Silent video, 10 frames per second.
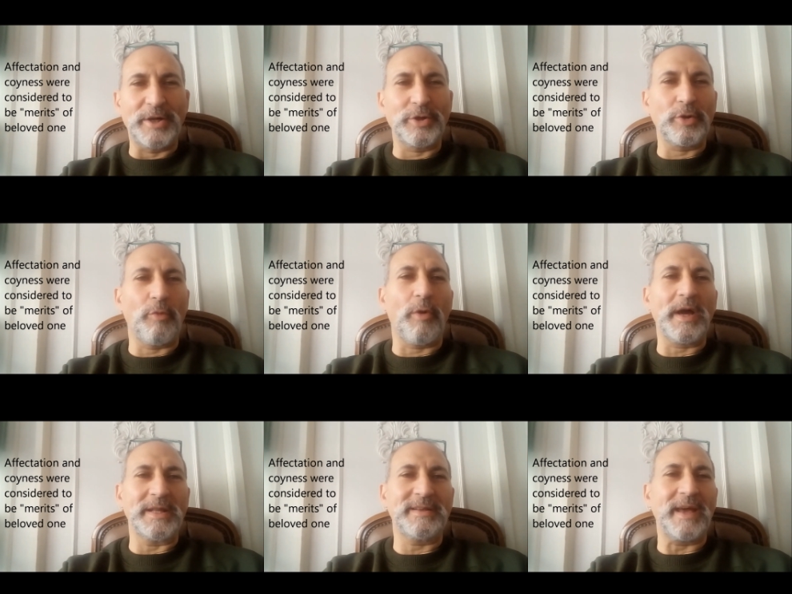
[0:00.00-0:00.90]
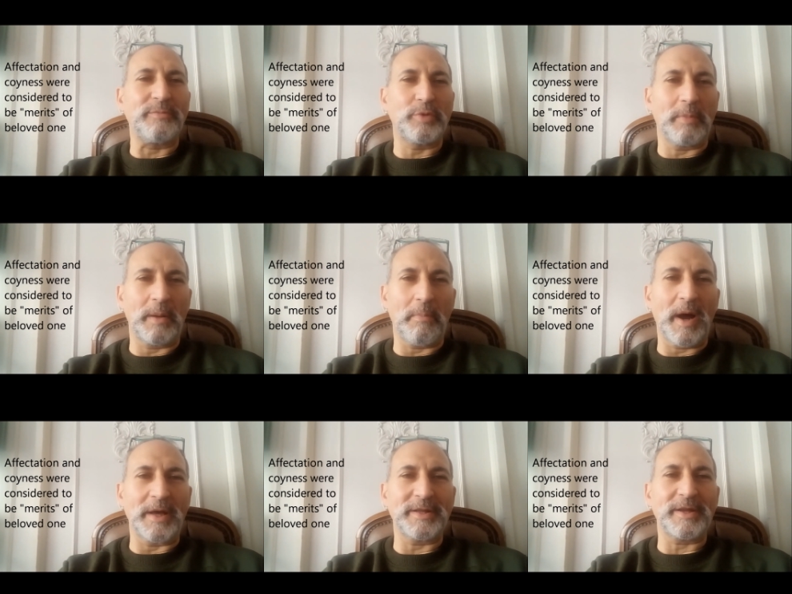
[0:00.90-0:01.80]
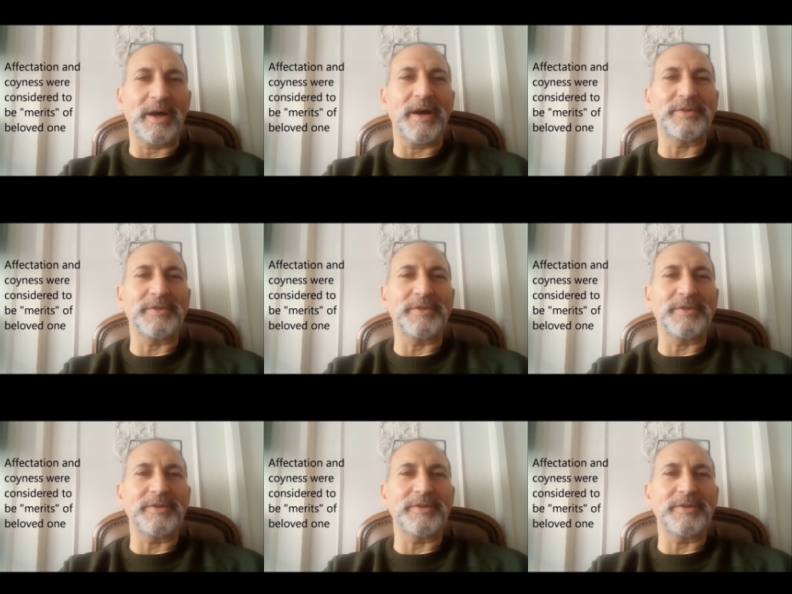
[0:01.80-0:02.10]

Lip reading: I don't know why it came to my mind